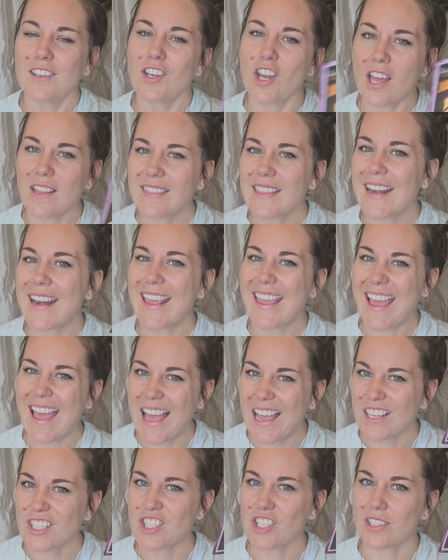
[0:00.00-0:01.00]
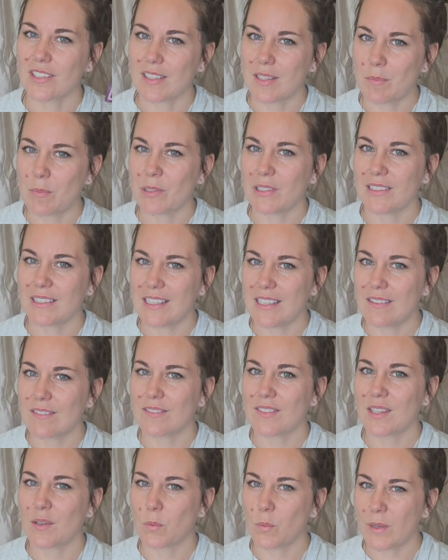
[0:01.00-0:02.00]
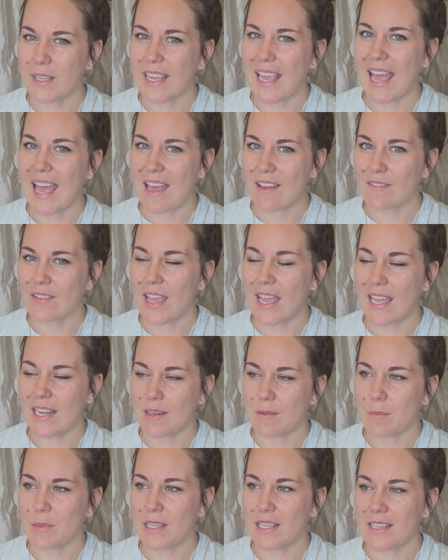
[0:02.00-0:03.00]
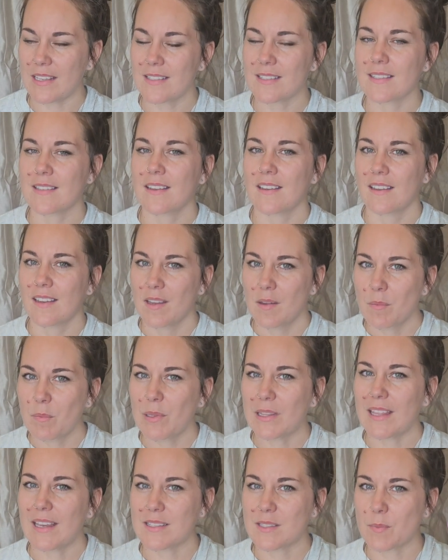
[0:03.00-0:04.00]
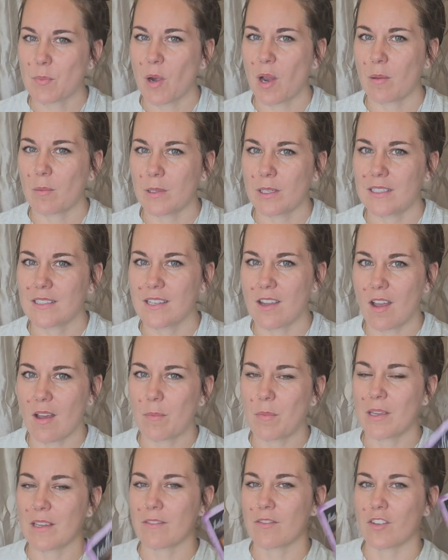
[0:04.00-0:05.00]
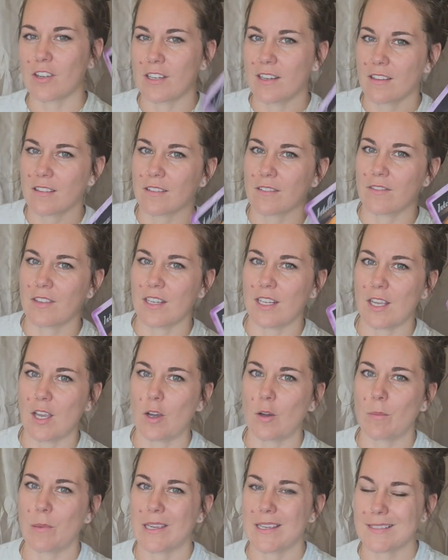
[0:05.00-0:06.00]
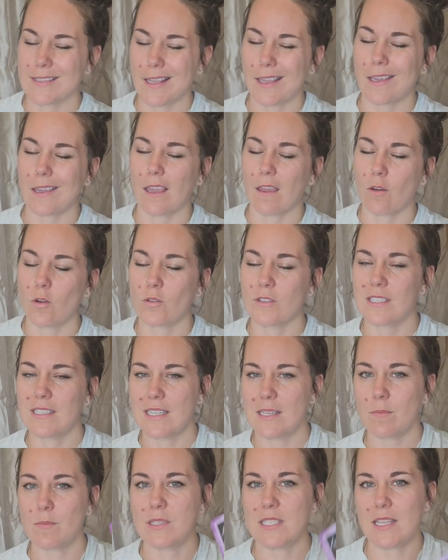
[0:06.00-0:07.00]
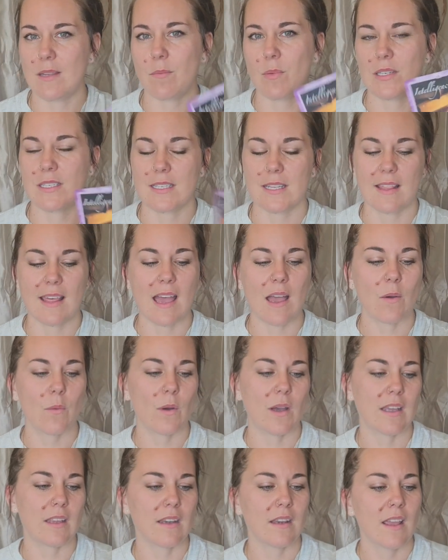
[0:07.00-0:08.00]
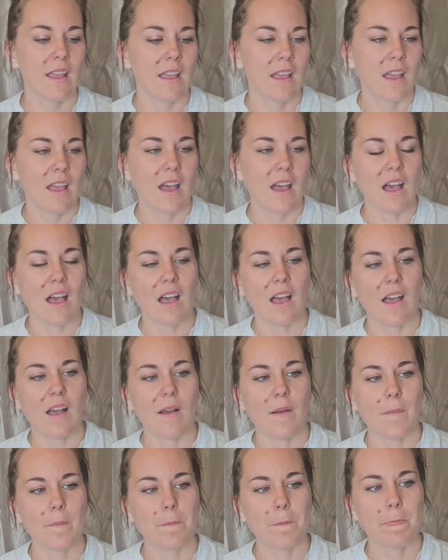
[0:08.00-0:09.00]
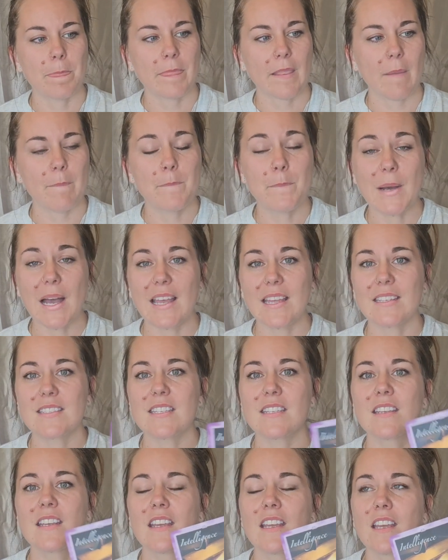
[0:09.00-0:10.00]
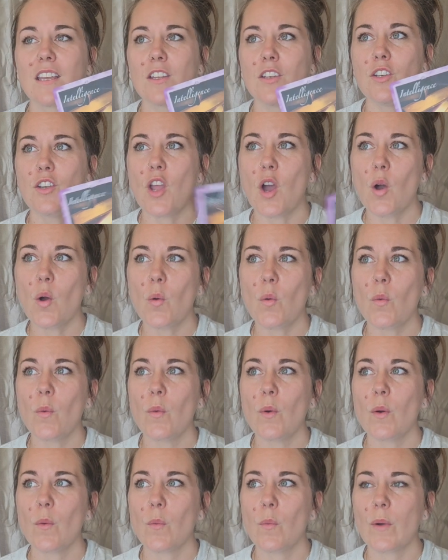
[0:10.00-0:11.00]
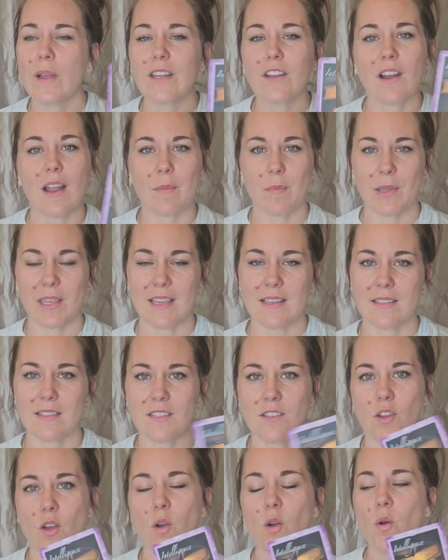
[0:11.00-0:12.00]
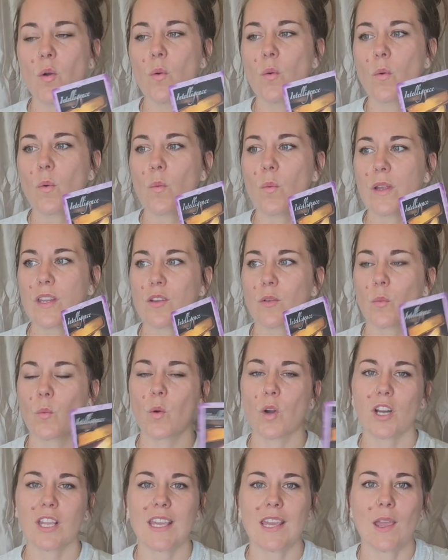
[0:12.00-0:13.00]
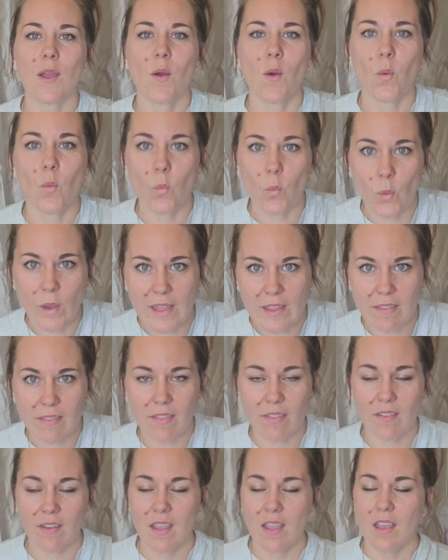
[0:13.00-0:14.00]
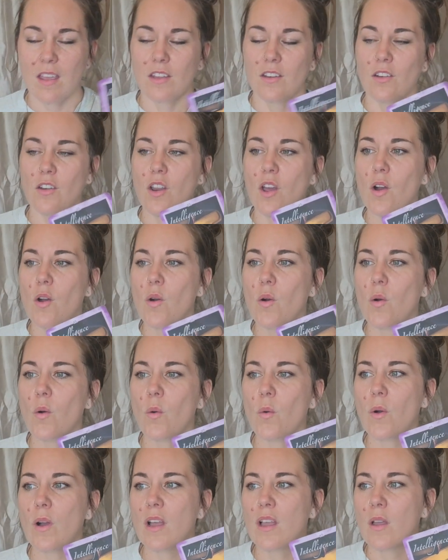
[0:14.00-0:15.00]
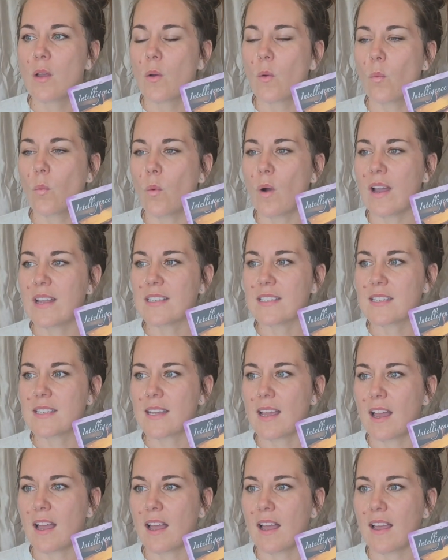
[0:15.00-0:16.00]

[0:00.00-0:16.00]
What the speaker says: that I actually believe that we have enemies, but that's probably a topic for another video because I could go deep, deep into that one. But know what you're up against. Know what you're working with. Know what